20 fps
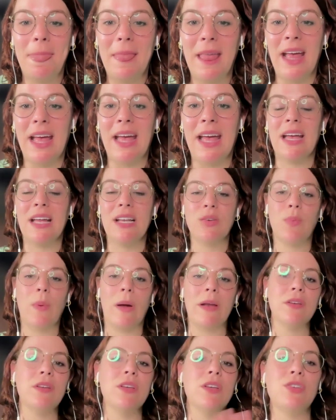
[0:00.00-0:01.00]
And
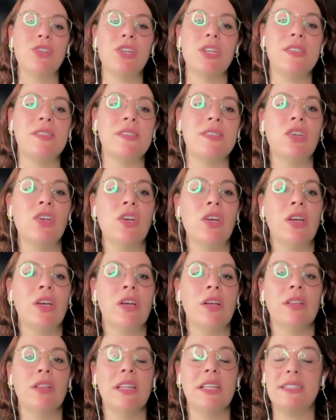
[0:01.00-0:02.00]
why don't you just
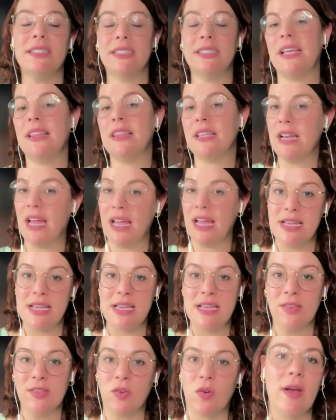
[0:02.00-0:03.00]
let's take the
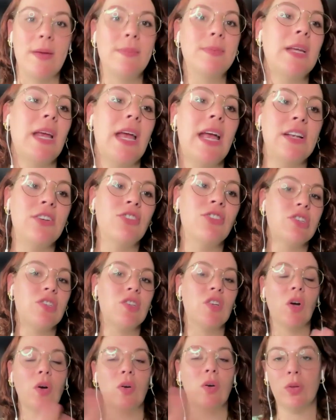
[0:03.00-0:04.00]
Nike script and
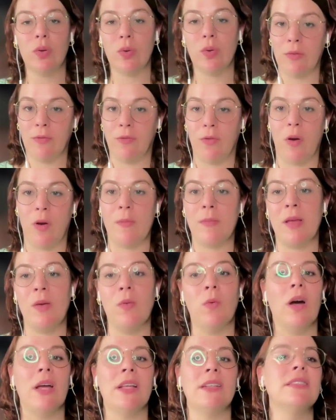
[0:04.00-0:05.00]
just go through it for me
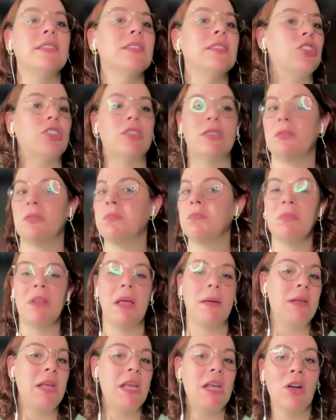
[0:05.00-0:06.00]
once. Just
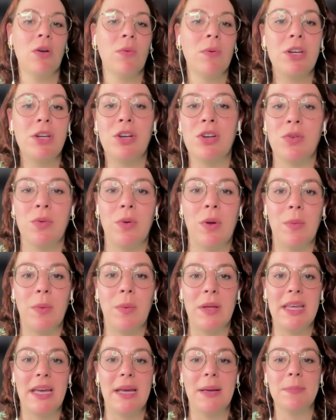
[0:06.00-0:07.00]
let me hear what you're doing
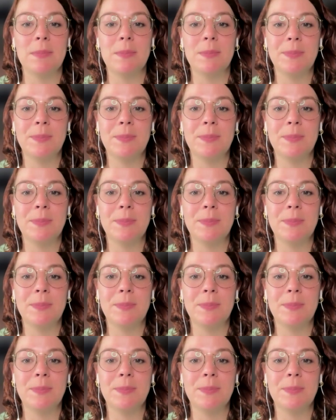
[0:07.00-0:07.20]
with it.